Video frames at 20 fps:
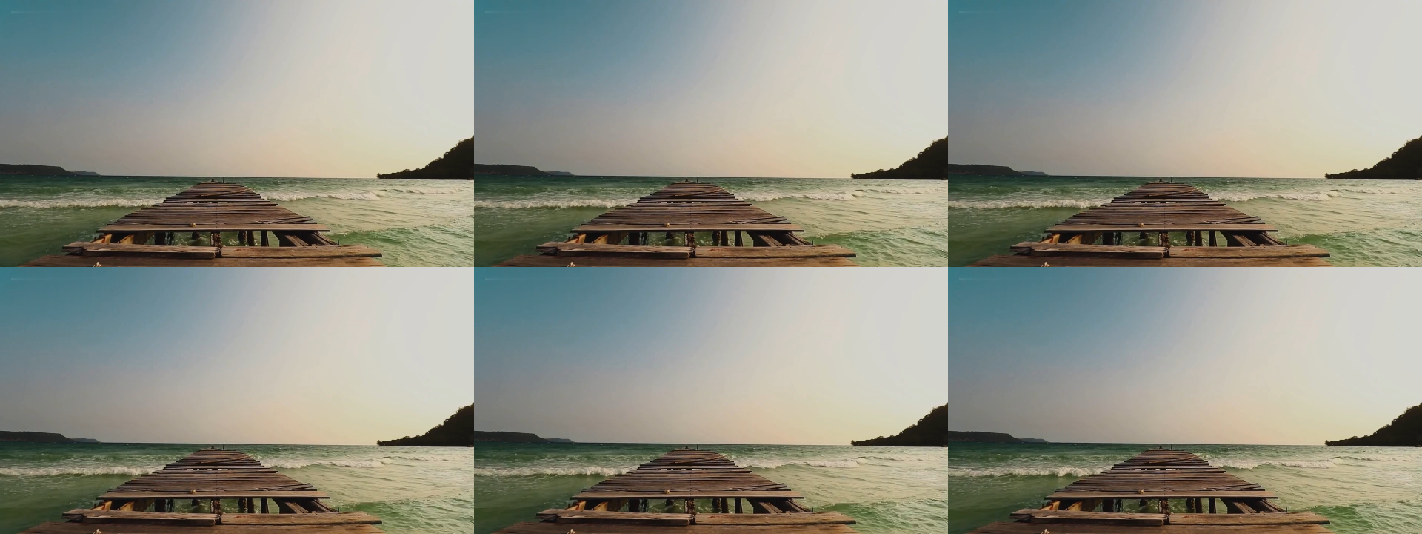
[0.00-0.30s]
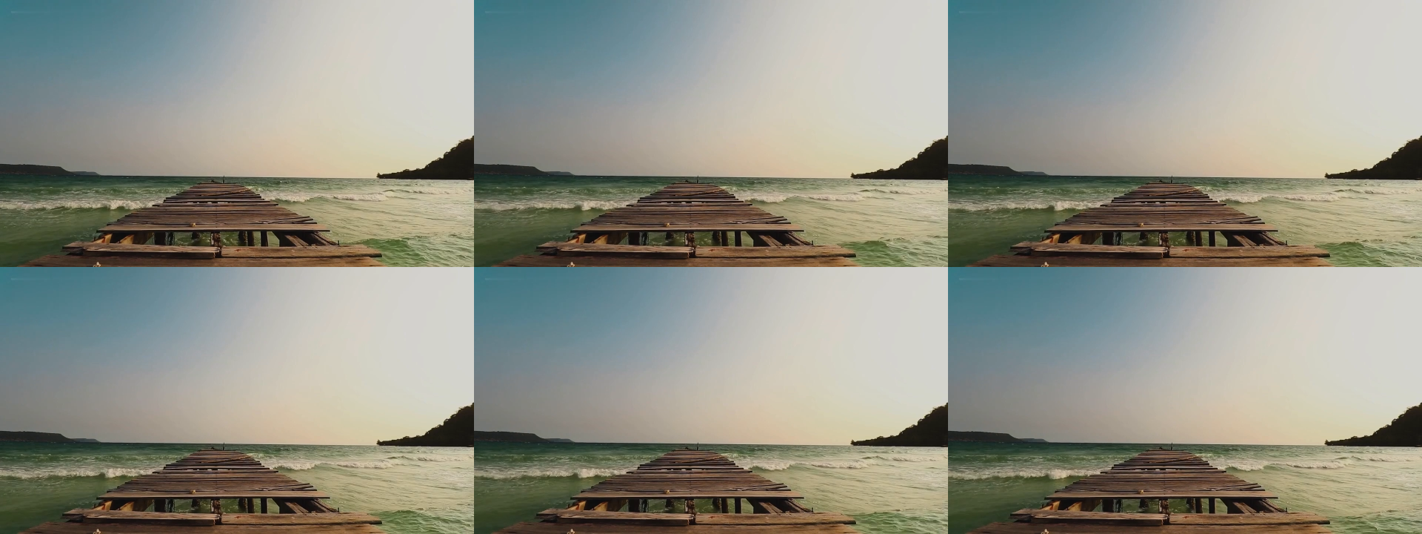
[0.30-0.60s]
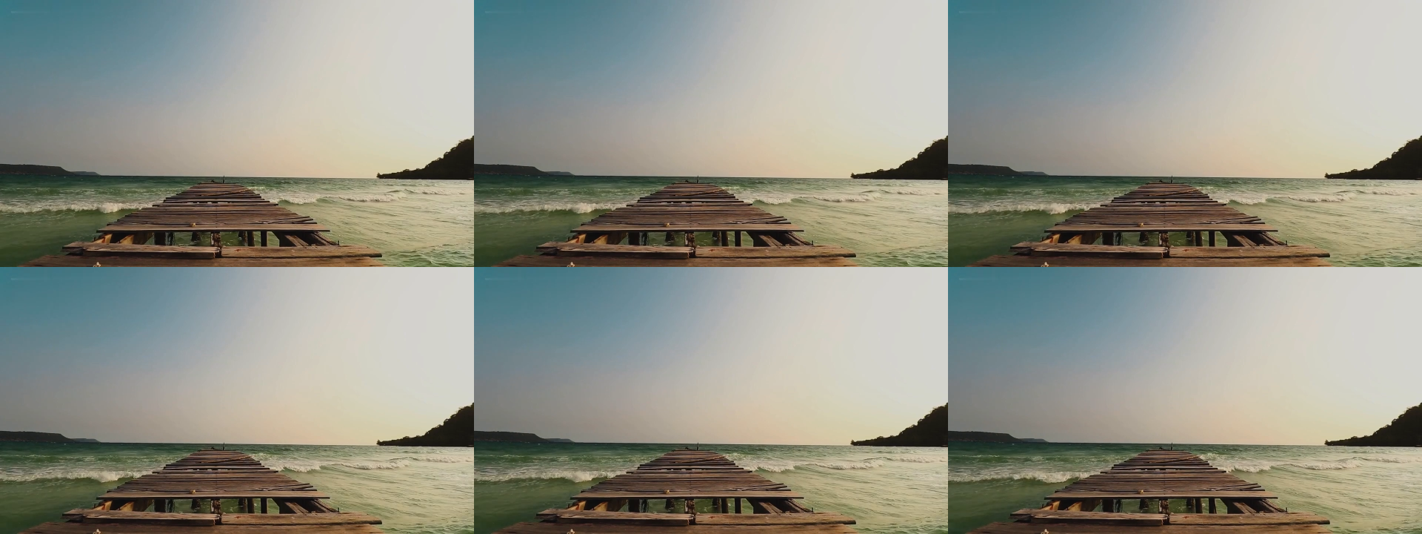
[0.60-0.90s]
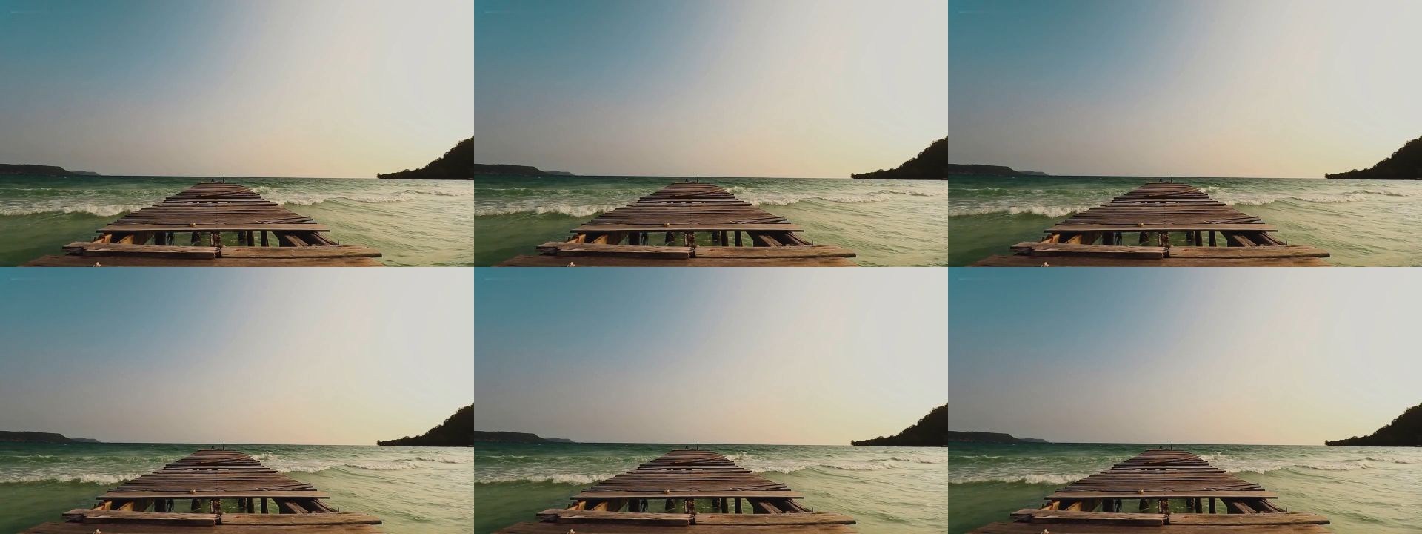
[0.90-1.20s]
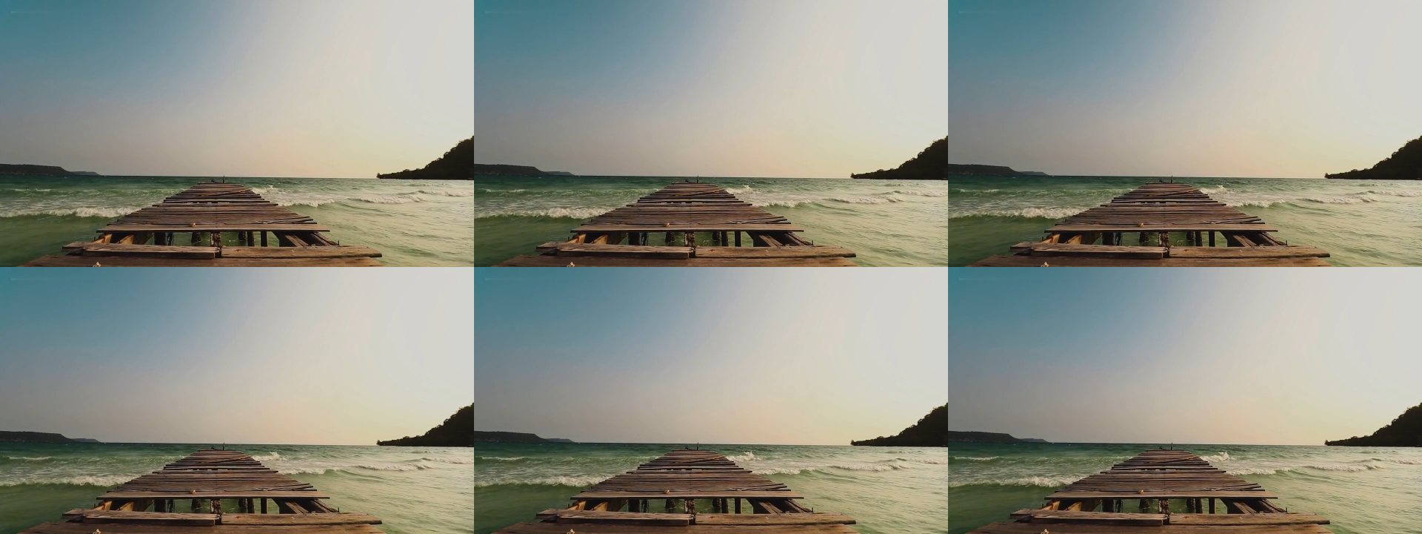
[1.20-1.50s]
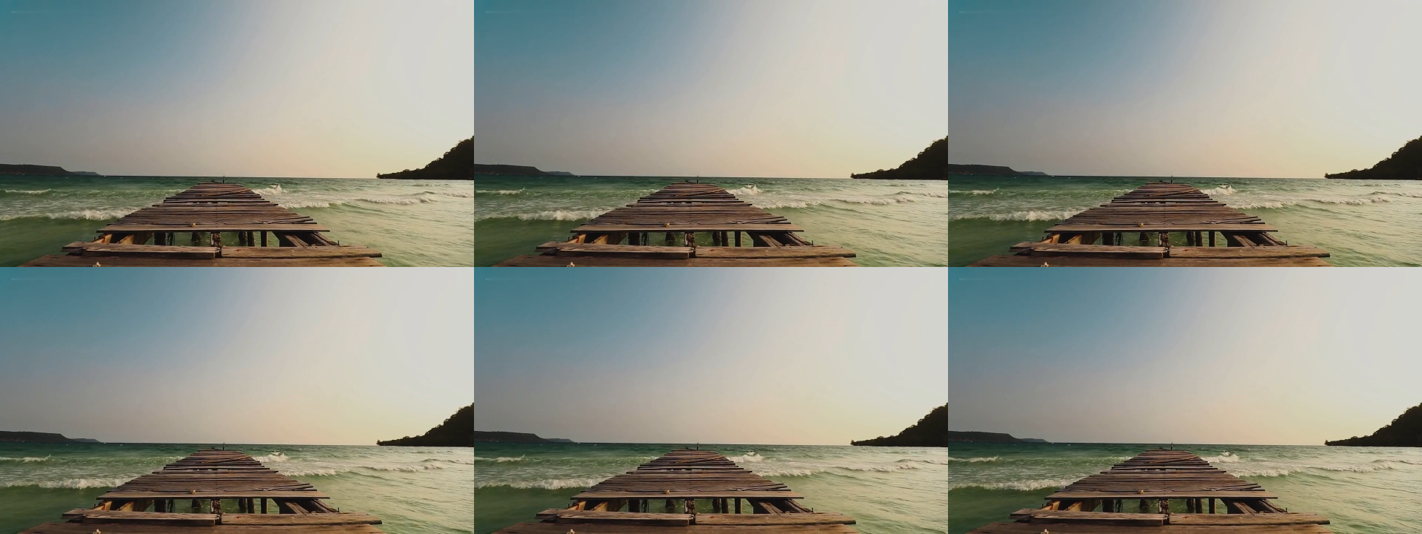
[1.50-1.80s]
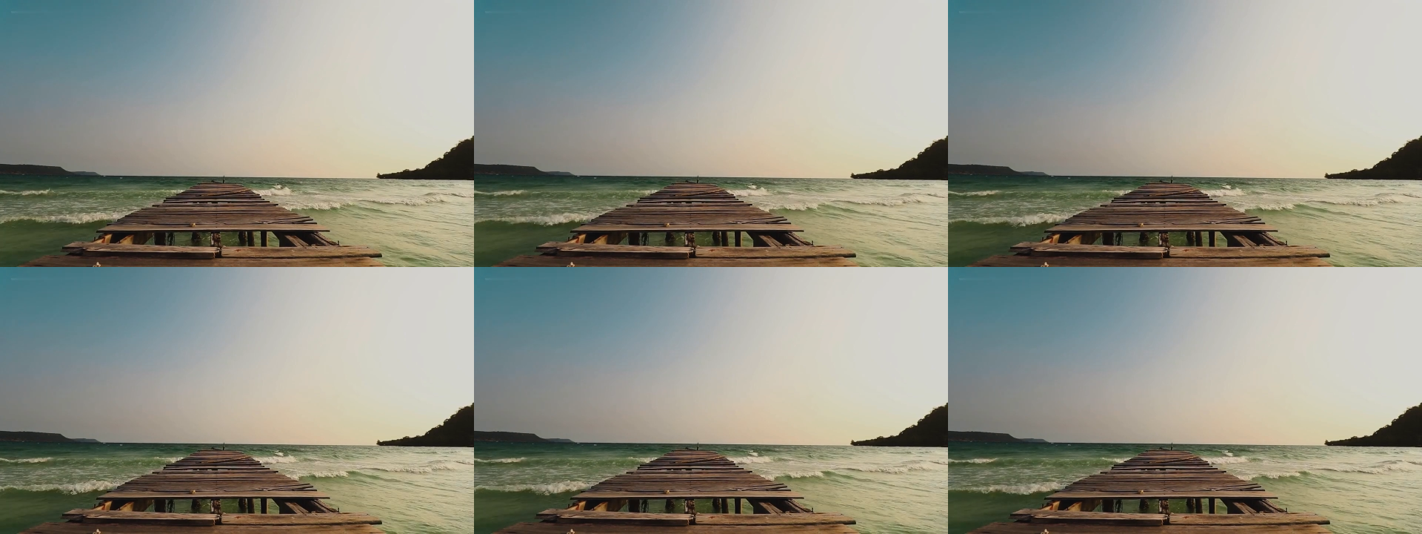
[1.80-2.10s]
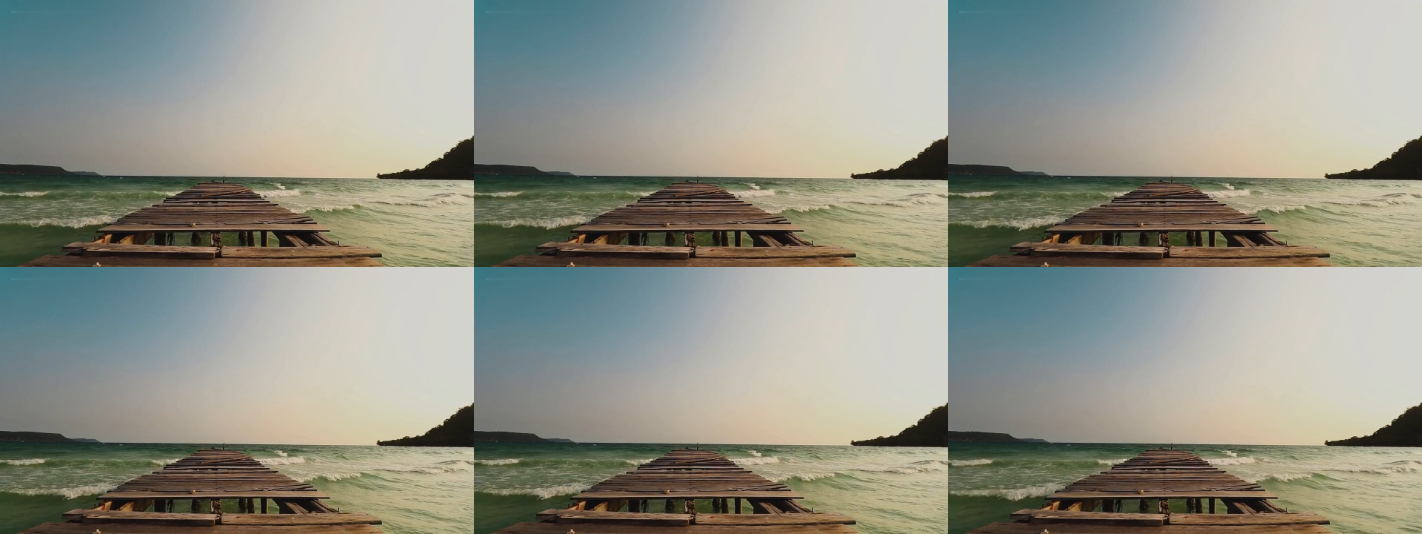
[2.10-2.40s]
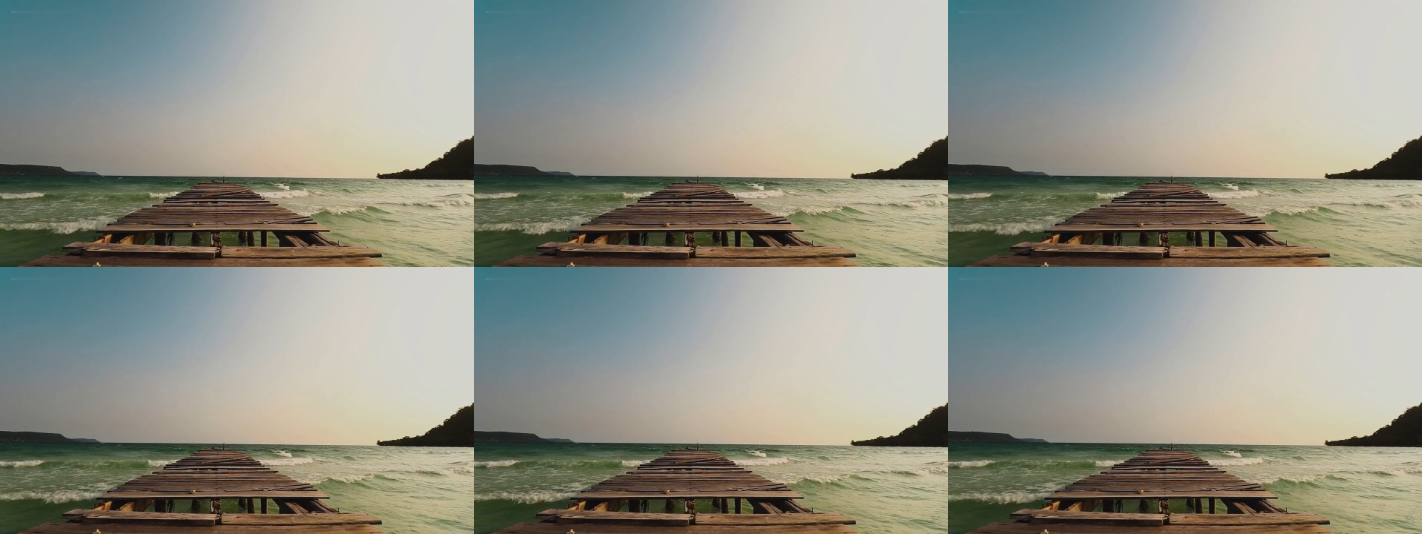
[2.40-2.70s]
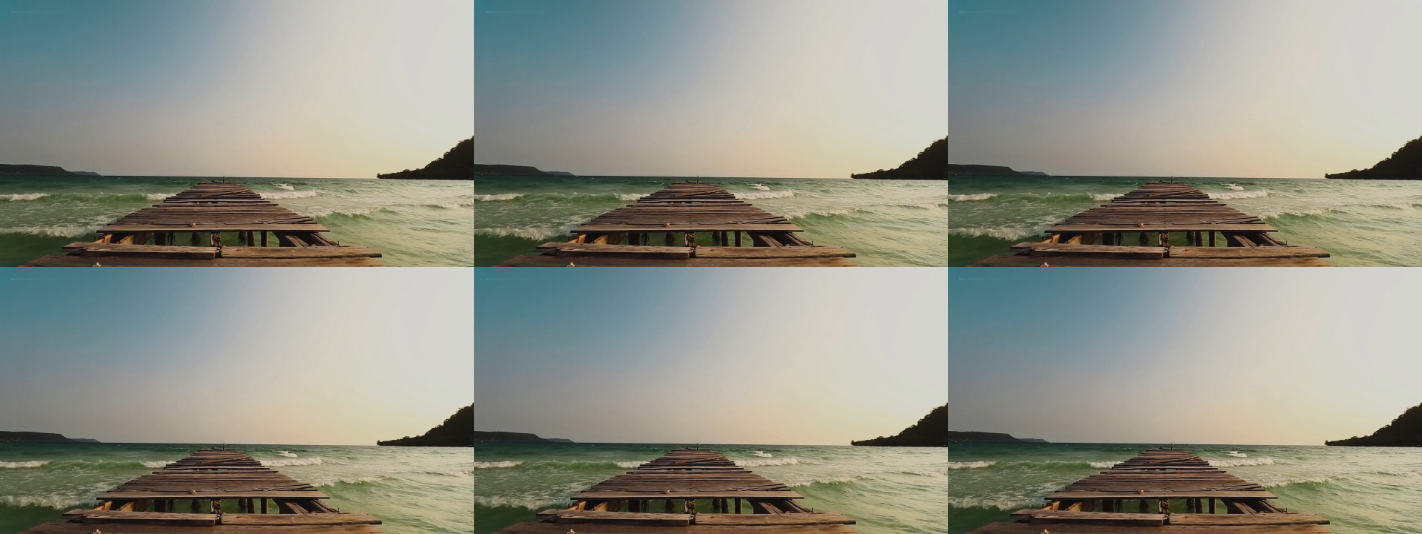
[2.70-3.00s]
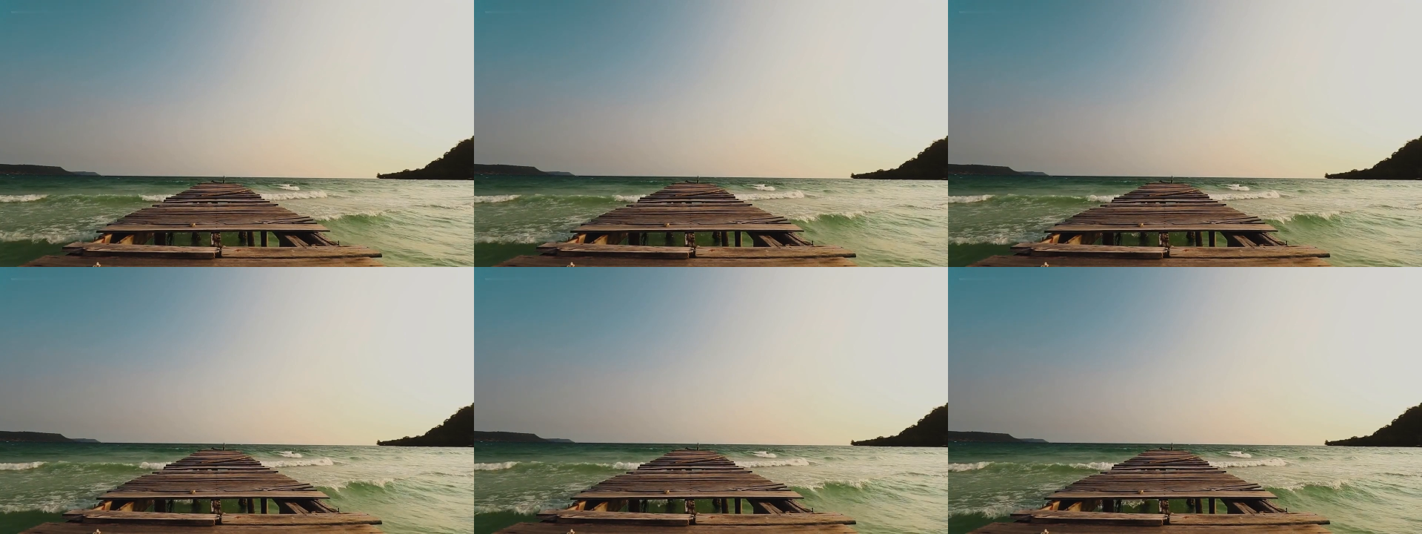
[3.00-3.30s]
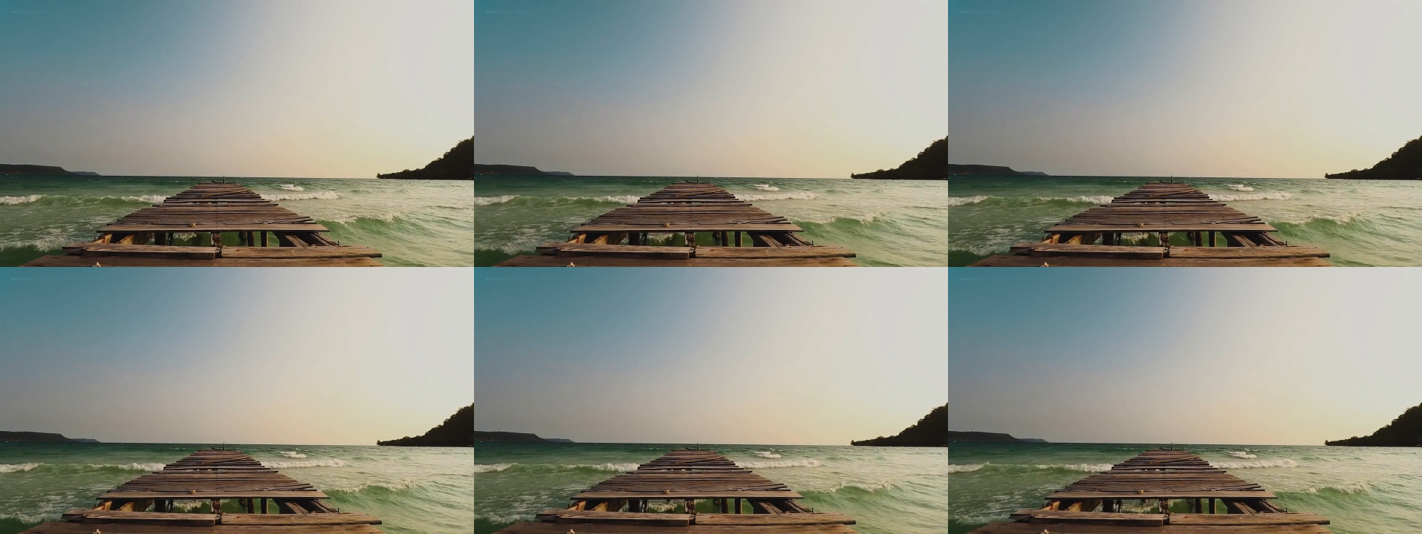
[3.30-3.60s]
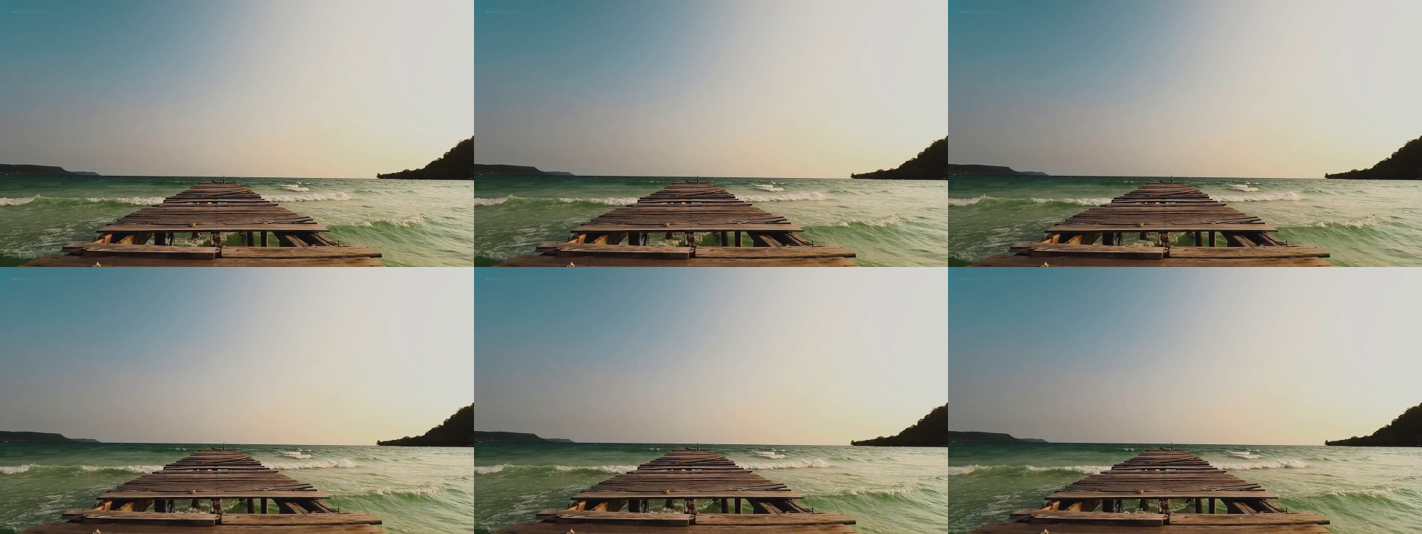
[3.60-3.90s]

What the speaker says: [unreadable: no face in view]